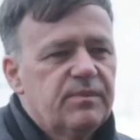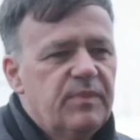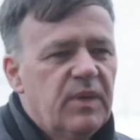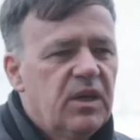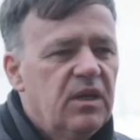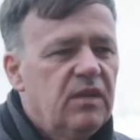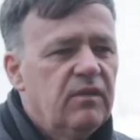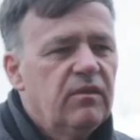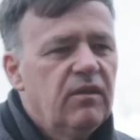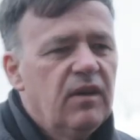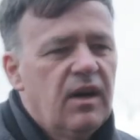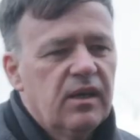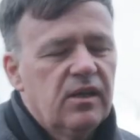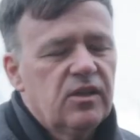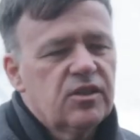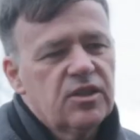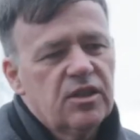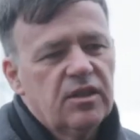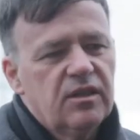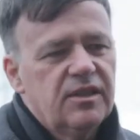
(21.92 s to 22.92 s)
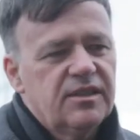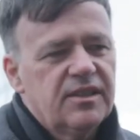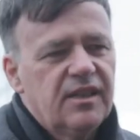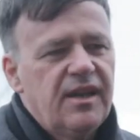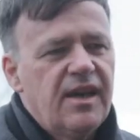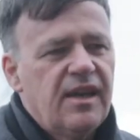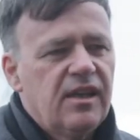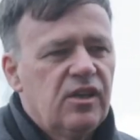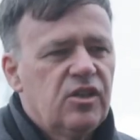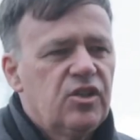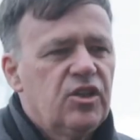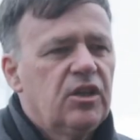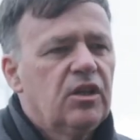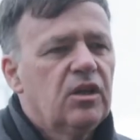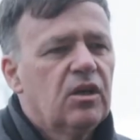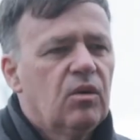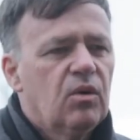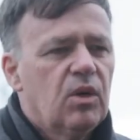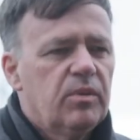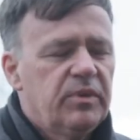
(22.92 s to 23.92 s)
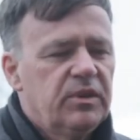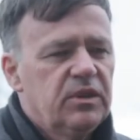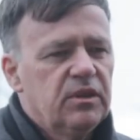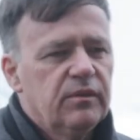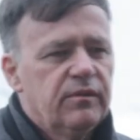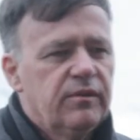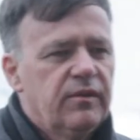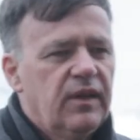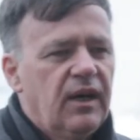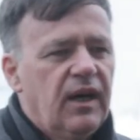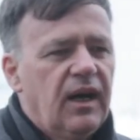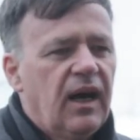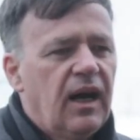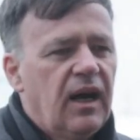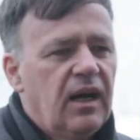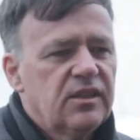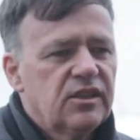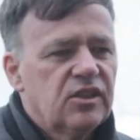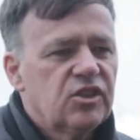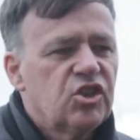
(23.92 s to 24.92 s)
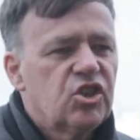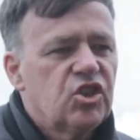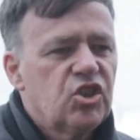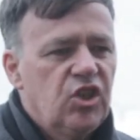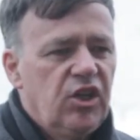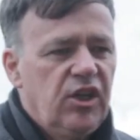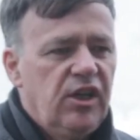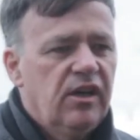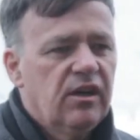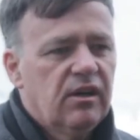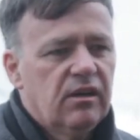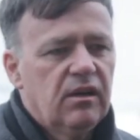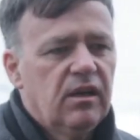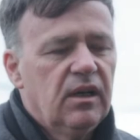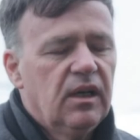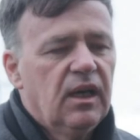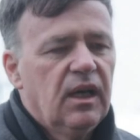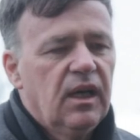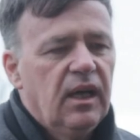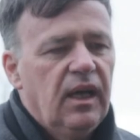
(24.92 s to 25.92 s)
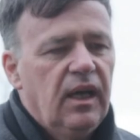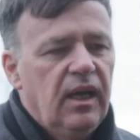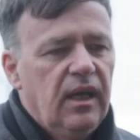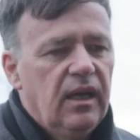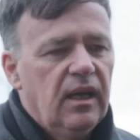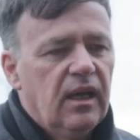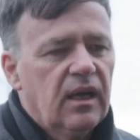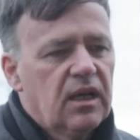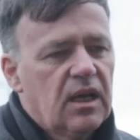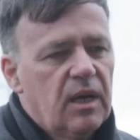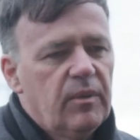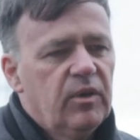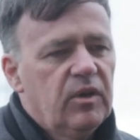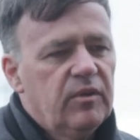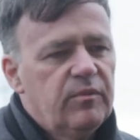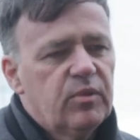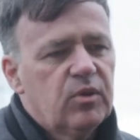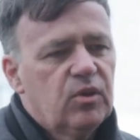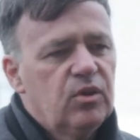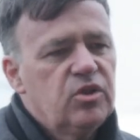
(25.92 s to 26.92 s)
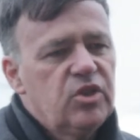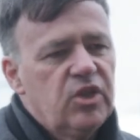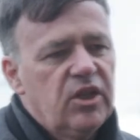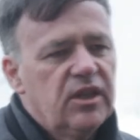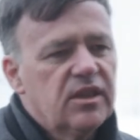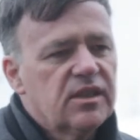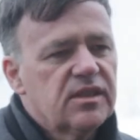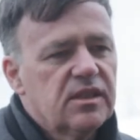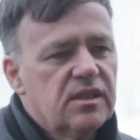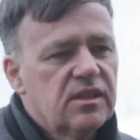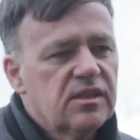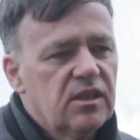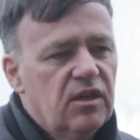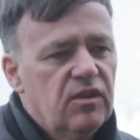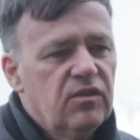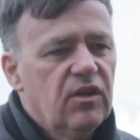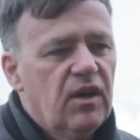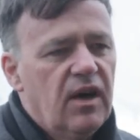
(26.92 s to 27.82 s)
Spirit of Lanarkshire is an energy cooperative that has a share in a couple of projects in South